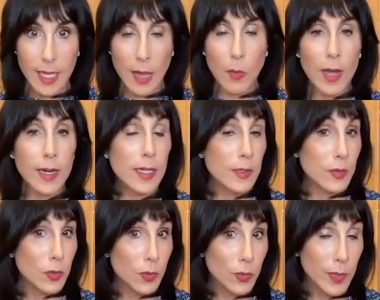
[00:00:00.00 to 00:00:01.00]
I wanted to
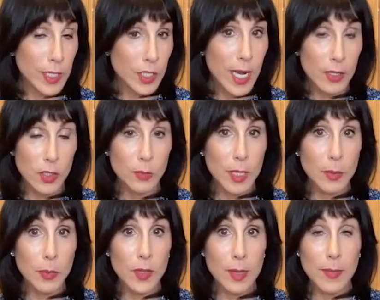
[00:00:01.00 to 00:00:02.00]
reach out to
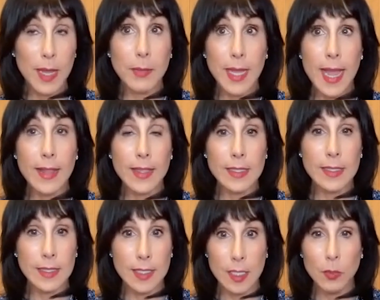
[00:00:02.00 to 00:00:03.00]
people that maybe had a
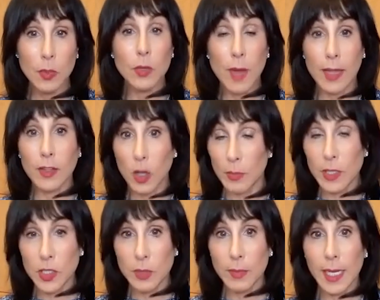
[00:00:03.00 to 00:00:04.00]
similar
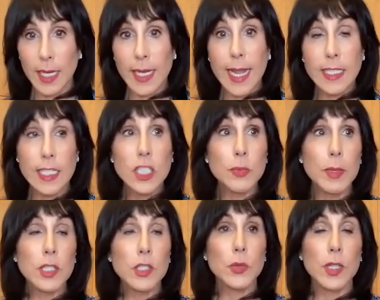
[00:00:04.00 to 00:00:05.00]
myeloma to me. And I did
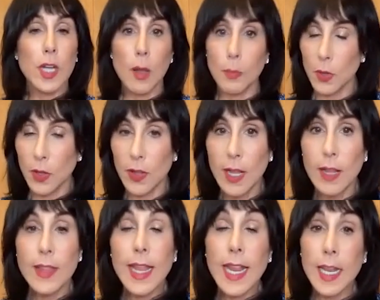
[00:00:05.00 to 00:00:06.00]
speak to a couple
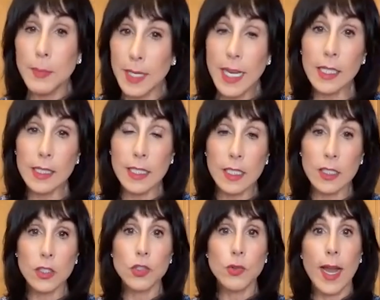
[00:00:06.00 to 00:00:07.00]
that had been on
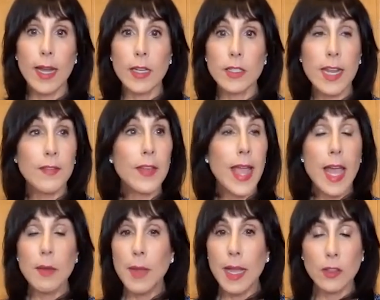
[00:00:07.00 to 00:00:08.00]
clinical trials and have
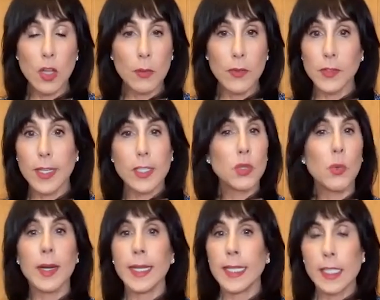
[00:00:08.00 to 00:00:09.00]
had myeloma for like
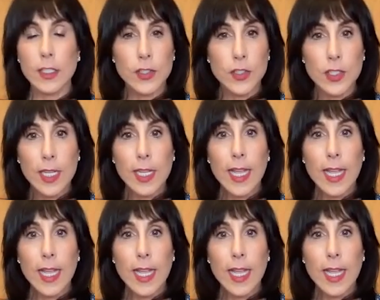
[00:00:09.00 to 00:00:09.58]
20 years.